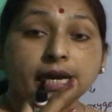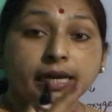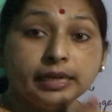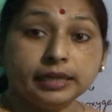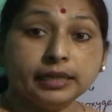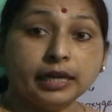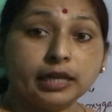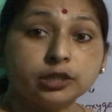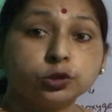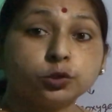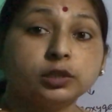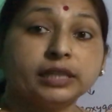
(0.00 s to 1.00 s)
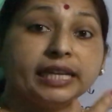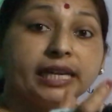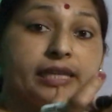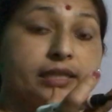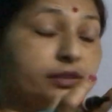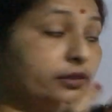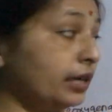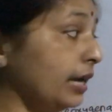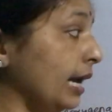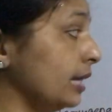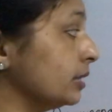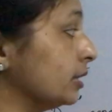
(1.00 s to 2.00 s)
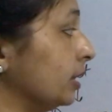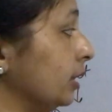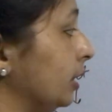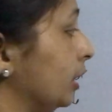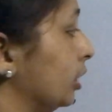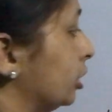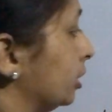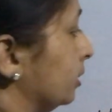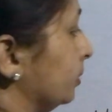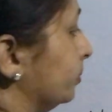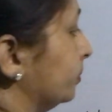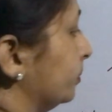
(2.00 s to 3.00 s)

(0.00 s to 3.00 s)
In diastole, they are in relaxed condition.